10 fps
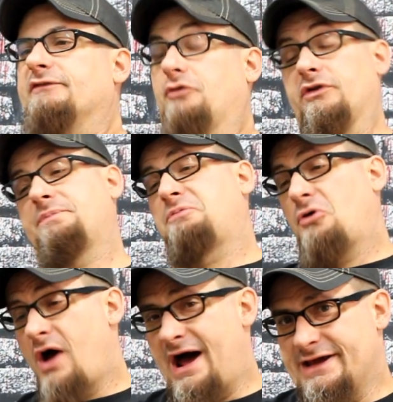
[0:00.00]
for the
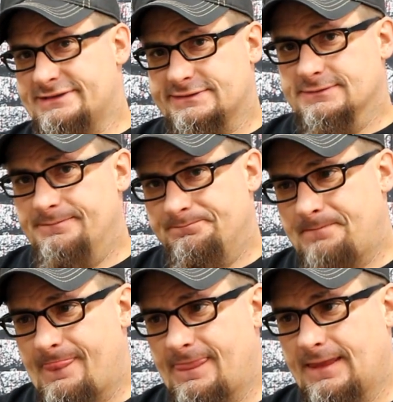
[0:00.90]
price,
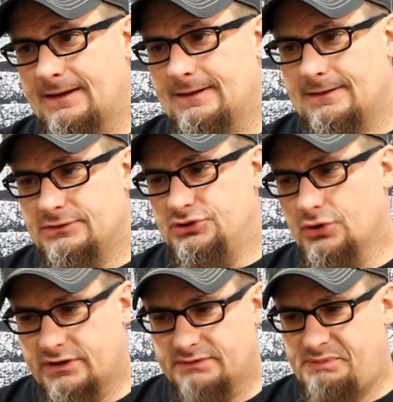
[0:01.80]

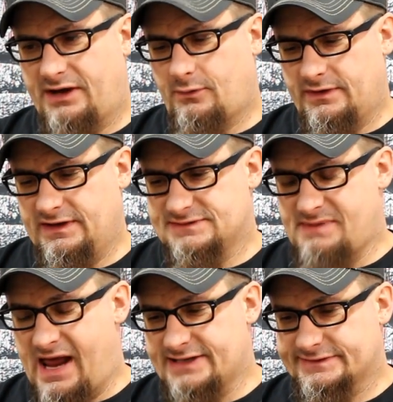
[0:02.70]
you could pick one of these
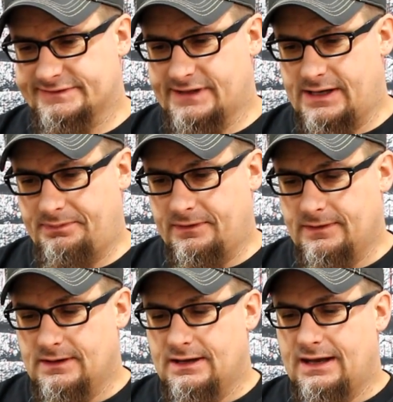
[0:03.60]
masks up
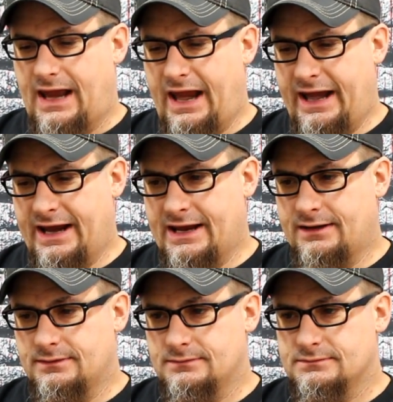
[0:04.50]

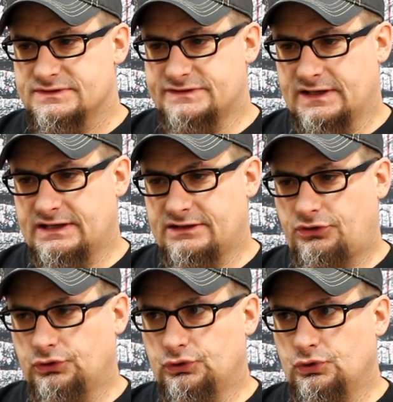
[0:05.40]
and send it
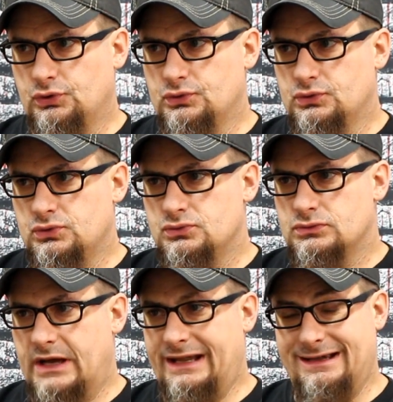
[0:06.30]
to
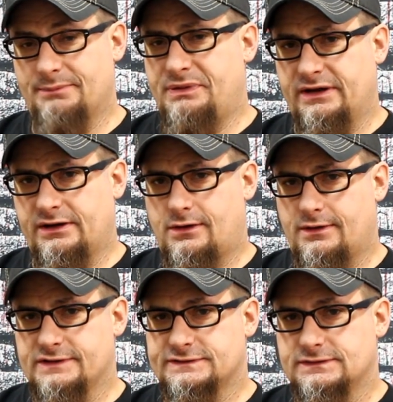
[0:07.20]
an independent
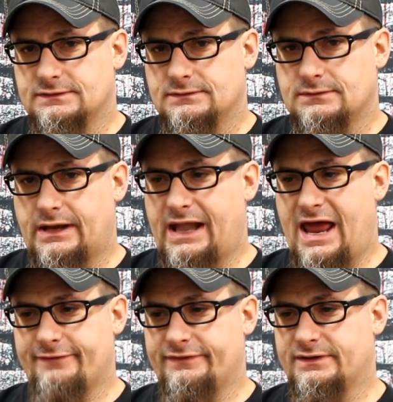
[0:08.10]
artist and
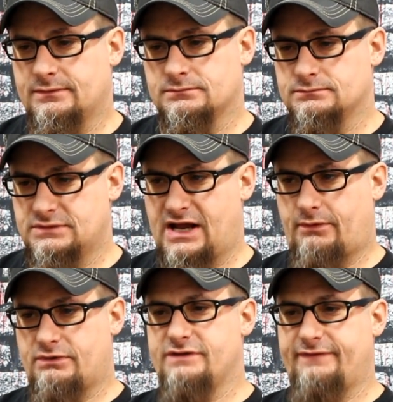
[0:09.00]
have him
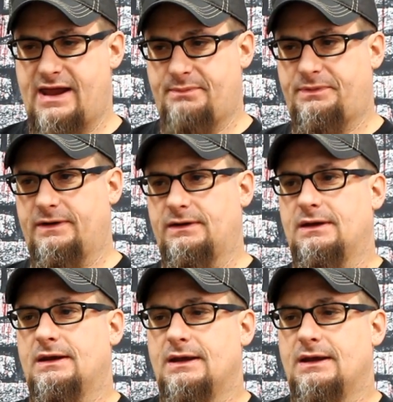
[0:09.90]
kind of revamp it.